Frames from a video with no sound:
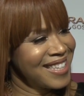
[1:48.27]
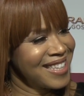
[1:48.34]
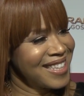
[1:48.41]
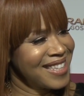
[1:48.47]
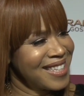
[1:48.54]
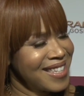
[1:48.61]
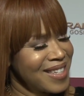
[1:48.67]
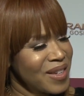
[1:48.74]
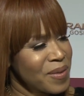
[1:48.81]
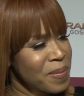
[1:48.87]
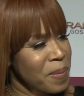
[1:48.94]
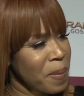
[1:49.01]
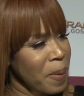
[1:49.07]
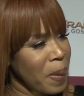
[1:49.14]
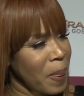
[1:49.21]

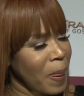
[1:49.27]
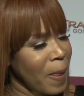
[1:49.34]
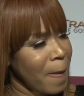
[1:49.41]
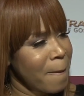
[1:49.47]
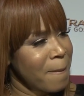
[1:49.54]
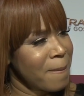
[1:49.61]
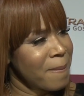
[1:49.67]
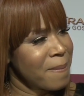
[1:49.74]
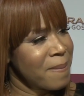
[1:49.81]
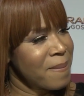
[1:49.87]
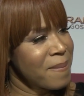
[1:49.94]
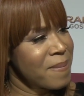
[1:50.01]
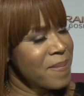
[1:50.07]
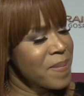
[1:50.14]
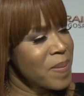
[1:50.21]

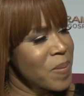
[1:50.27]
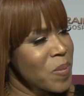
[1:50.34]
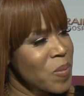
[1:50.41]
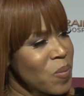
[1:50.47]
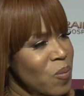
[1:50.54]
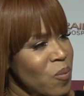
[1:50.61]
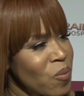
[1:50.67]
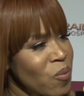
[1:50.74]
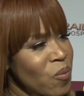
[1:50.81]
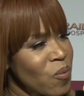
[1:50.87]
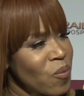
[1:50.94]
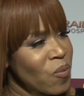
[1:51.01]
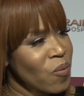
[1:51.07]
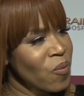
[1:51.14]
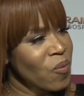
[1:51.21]

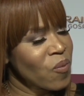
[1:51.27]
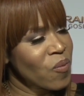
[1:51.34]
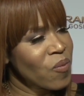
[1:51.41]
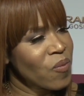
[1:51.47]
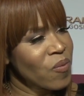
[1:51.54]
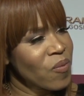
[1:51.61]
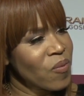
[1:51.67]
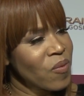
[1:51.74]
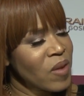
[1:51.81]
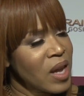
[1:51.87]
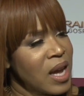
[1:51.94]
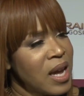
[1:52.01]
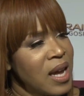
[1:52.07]
(silent)